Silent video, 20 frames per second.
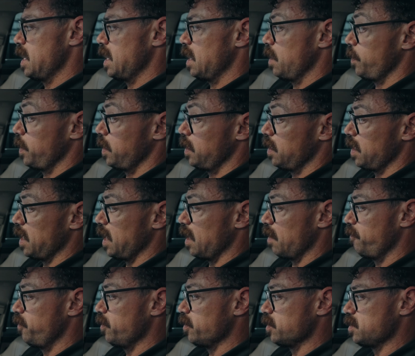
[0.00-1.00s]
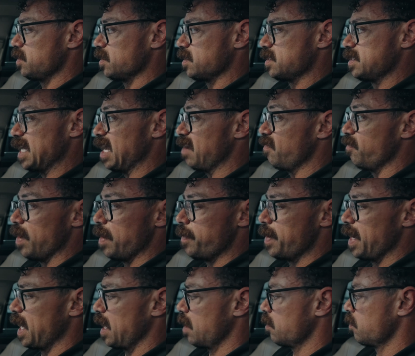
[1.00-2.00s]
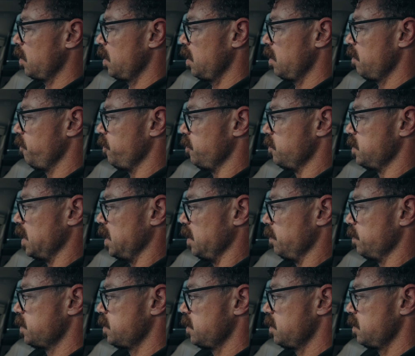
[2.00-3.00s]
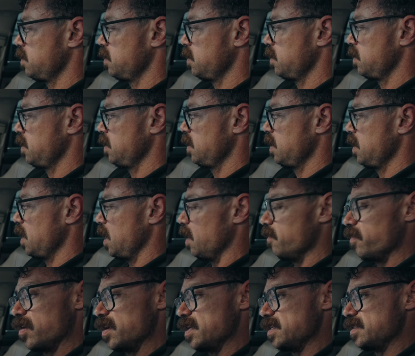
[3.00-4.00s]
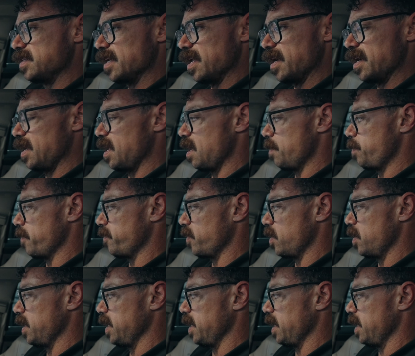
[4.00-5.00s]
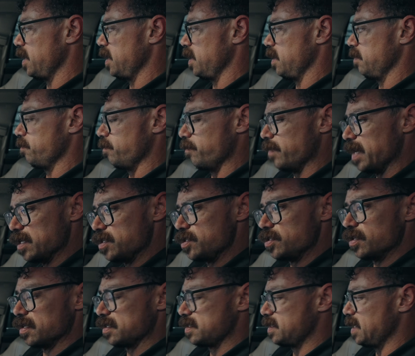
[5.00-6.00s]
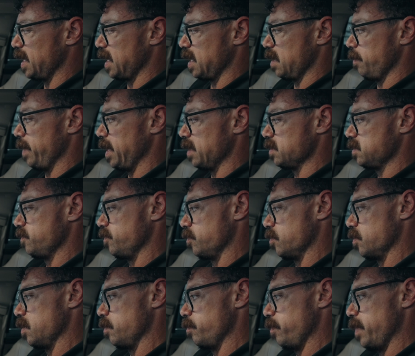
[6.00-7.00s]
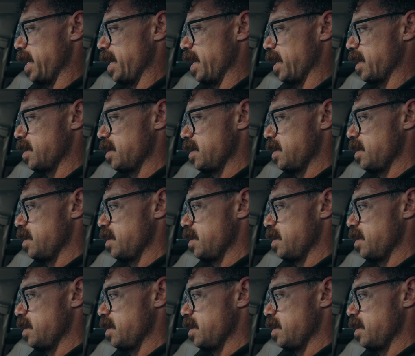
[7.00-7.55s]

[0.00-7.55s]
I mean, air fuels look safe. Maybe I got to run it a few times. I've already set it up. I've already kind of made sure it's not going to bounce forward and back.